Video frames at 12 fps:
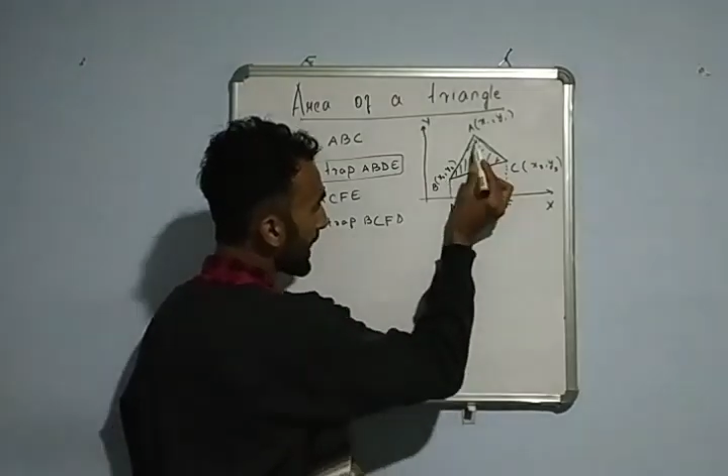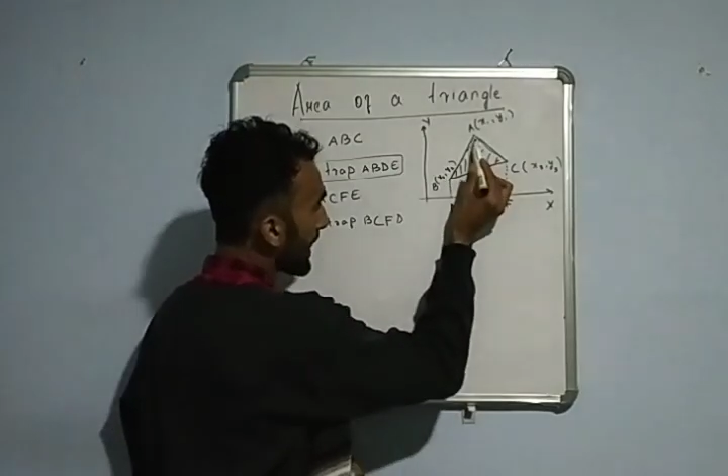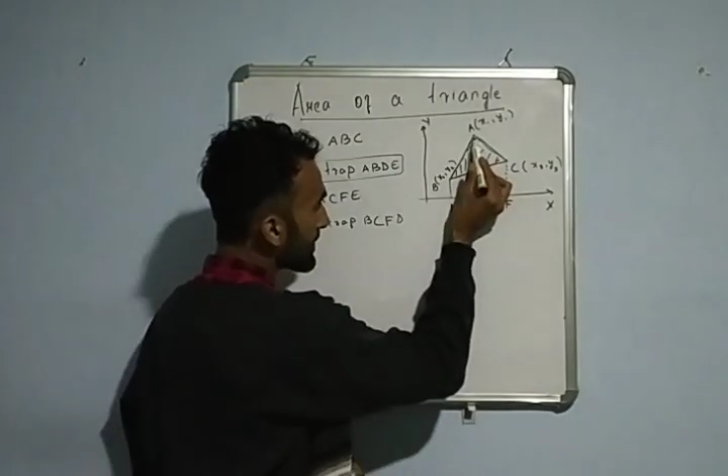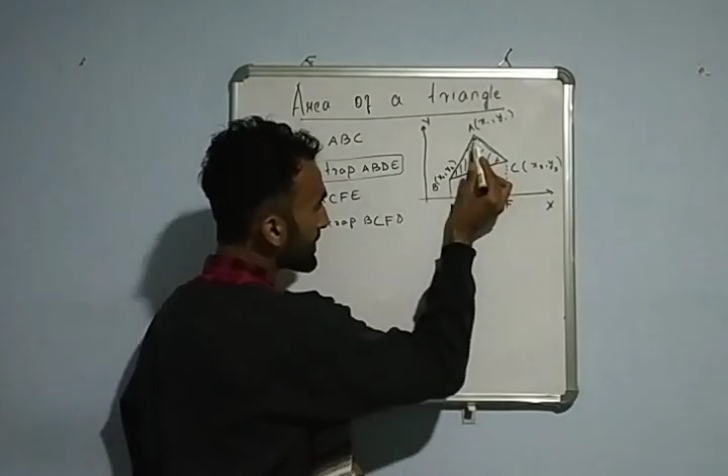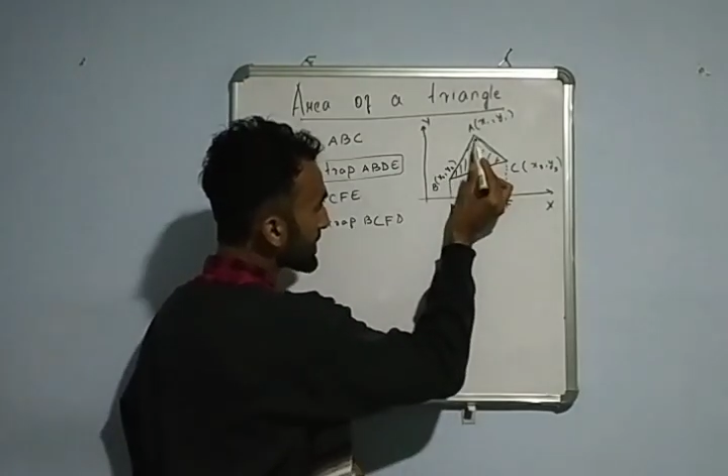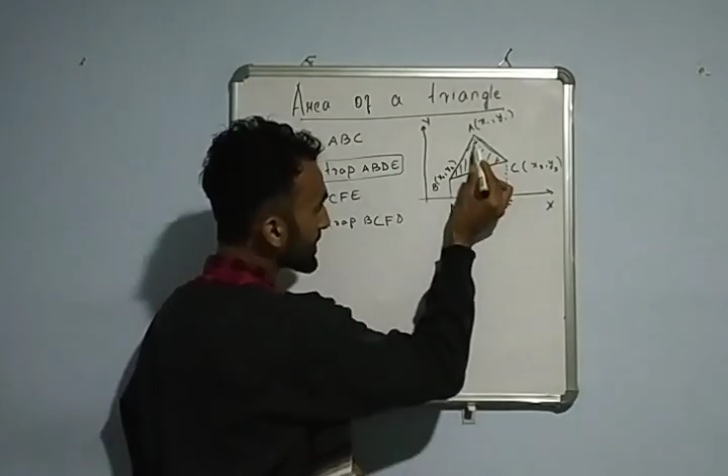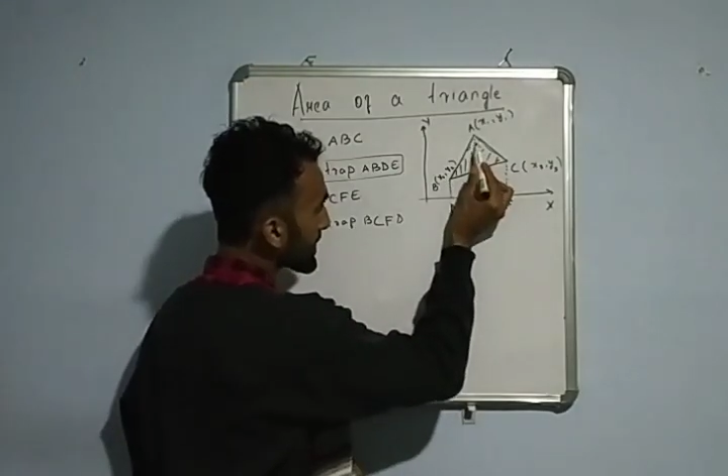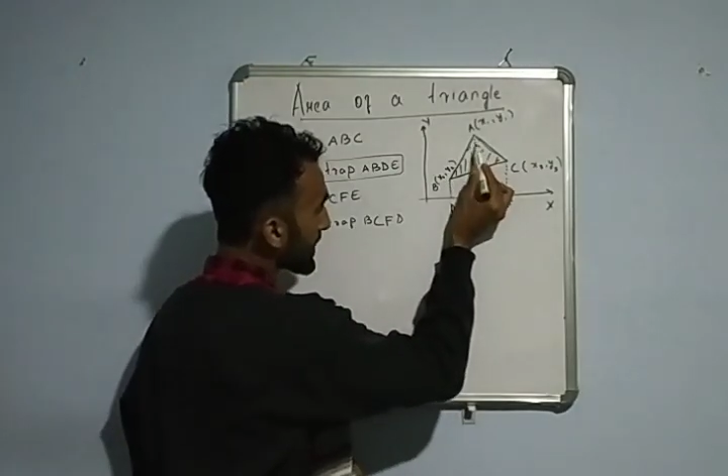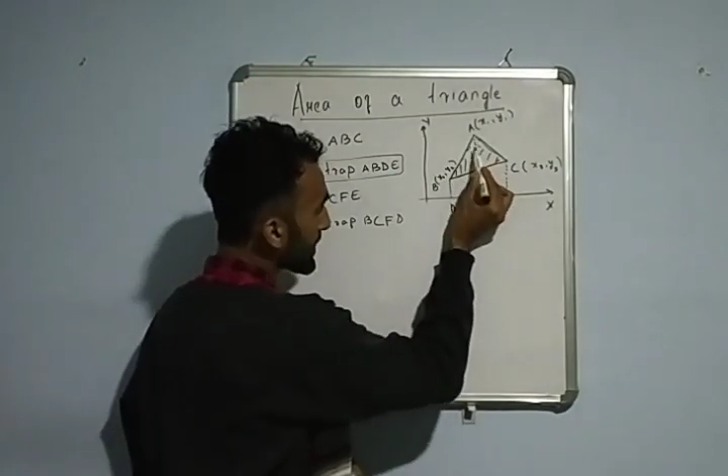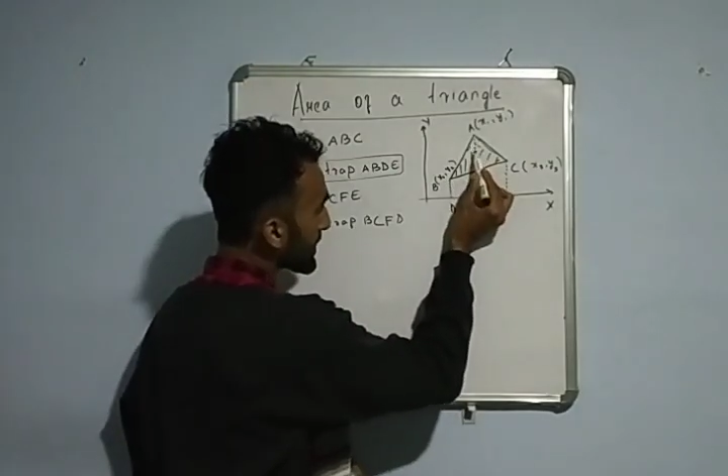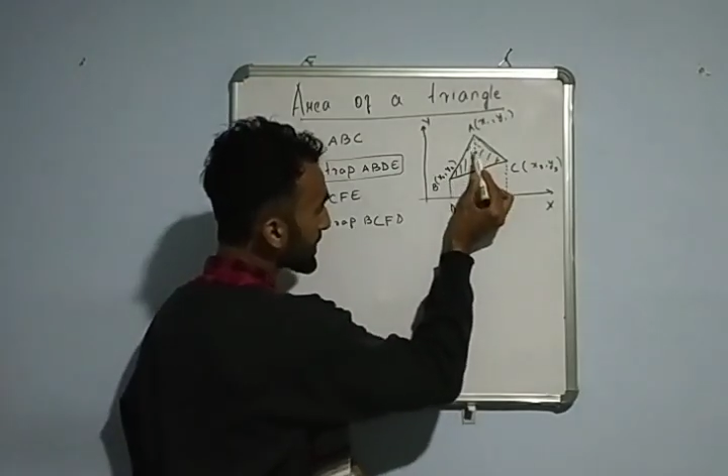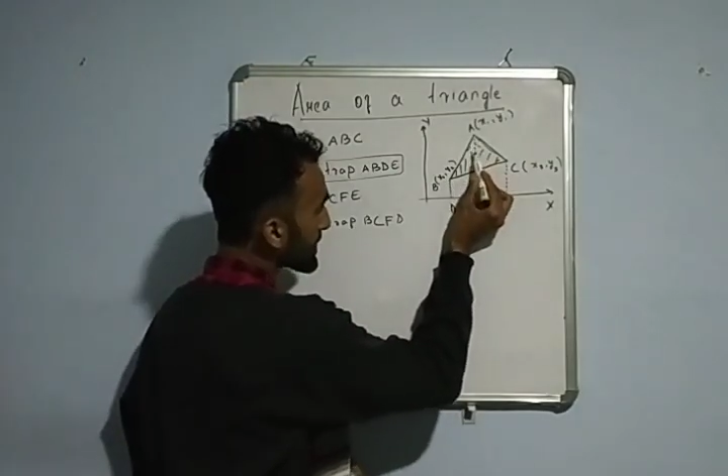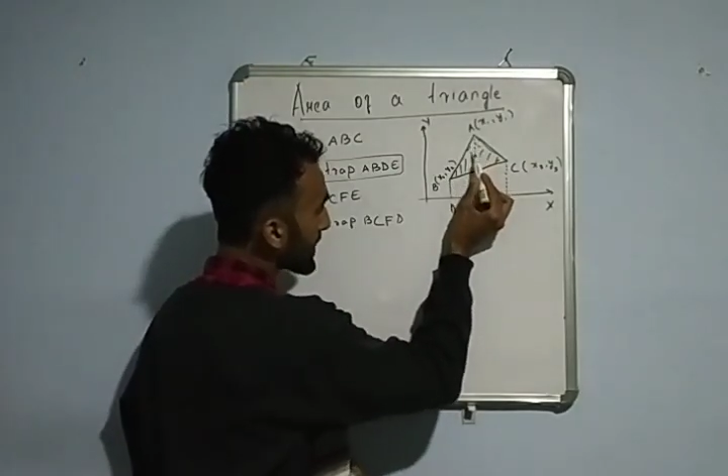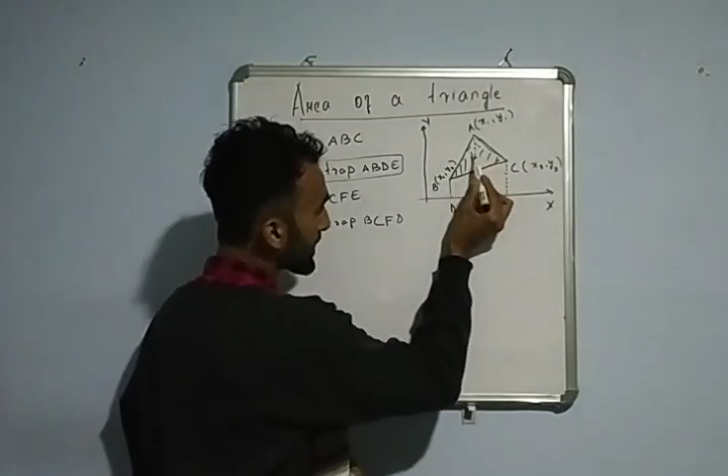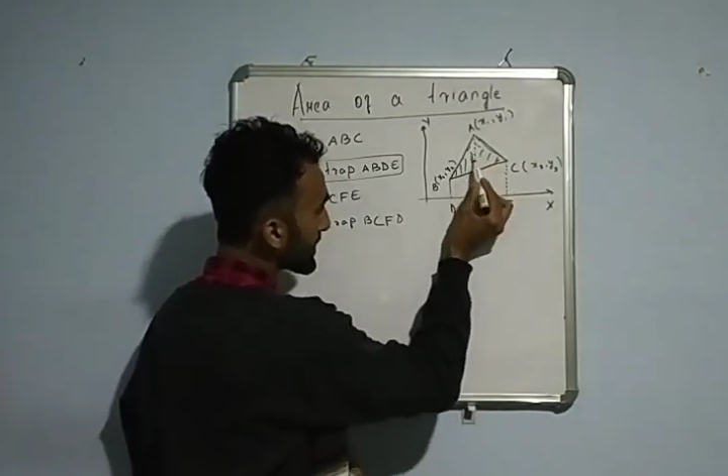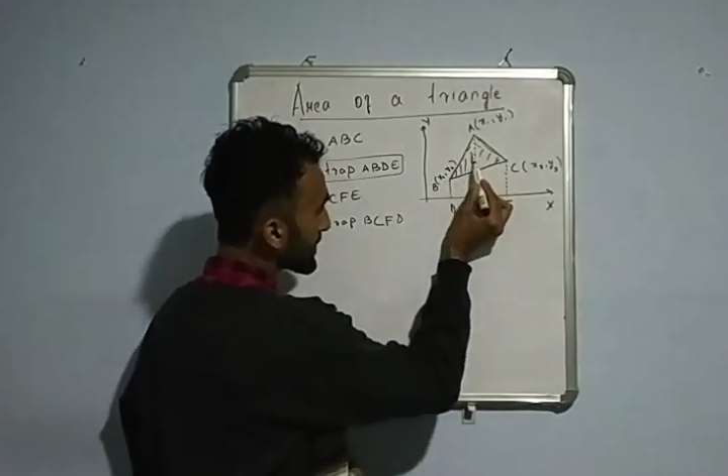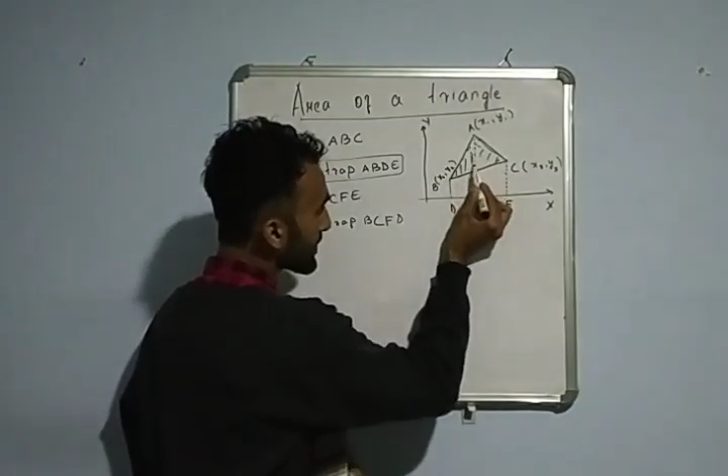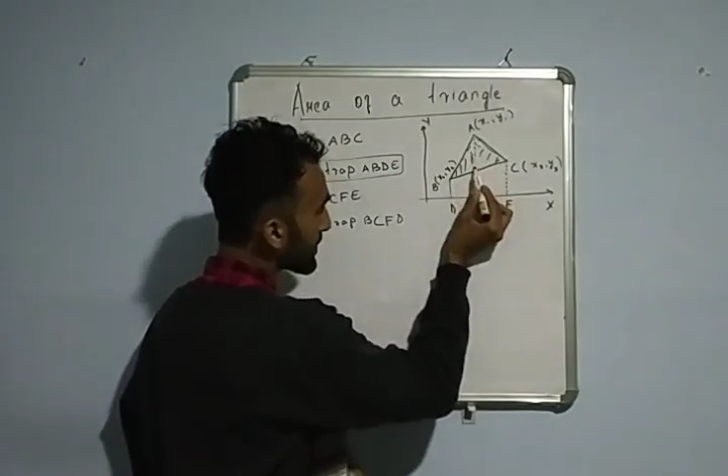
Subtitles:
and this is another side.